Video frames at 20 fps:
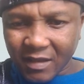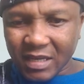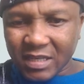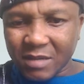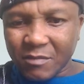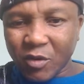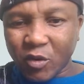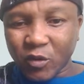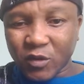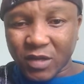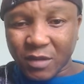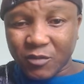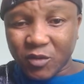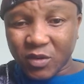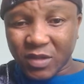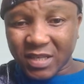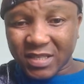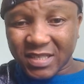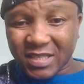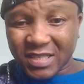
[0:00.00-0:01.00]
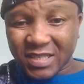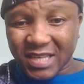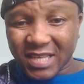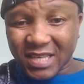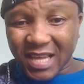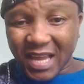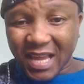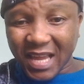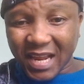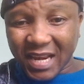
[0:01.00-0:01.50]
3t, because substitute the
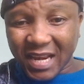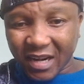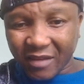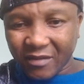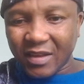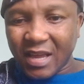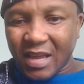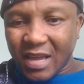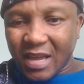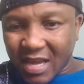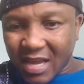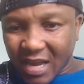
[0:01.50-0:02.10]
second derivative